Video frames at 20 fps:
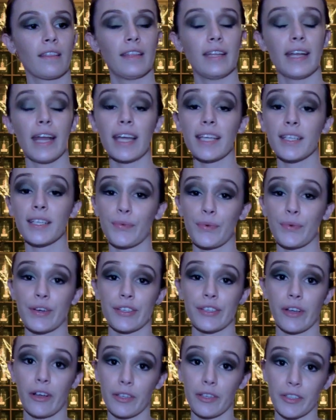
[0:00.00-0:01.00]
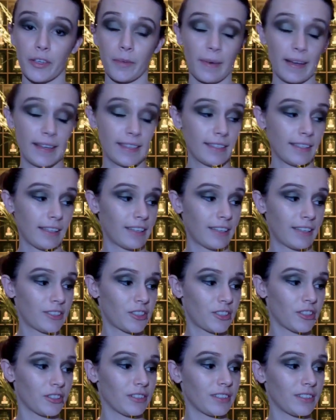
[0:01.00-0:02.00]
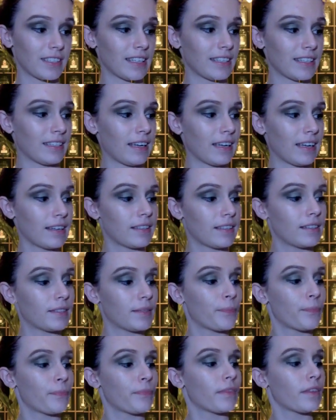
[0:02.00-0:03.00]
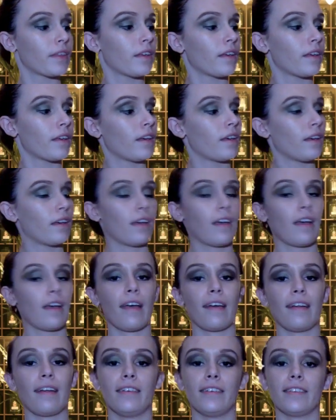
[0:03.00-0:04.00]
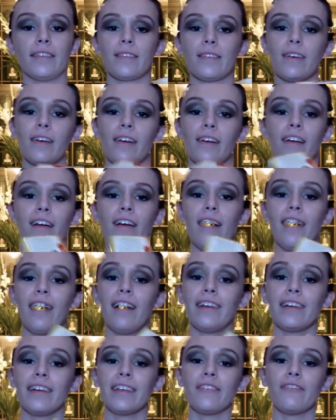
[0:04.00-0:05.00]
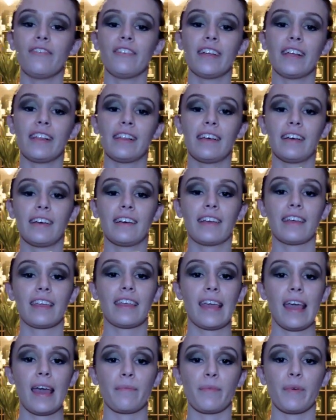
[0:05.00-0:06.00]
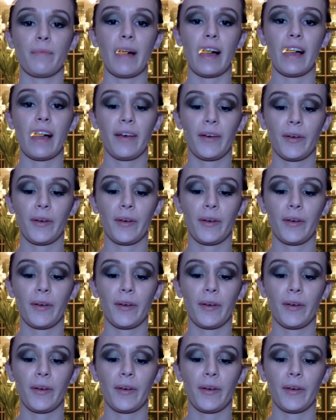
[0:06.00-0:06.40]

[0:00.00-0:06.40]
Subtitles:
The next one is also by Celestial Seasonings, and it is their Honey Vanilla Chamomile.